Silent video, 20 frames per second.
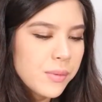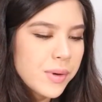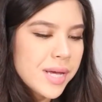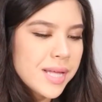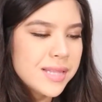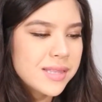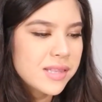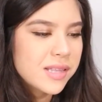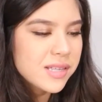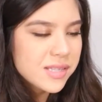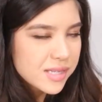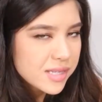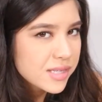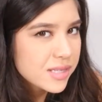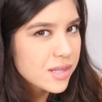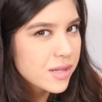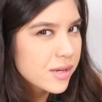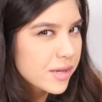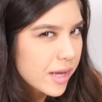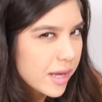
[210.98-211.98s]
what? This
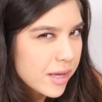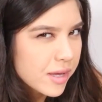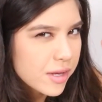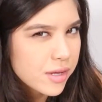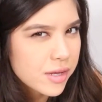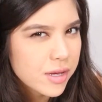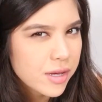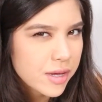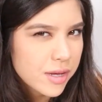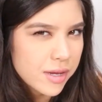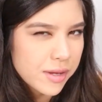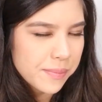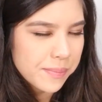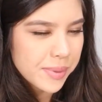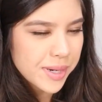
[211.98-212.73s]
is looking good,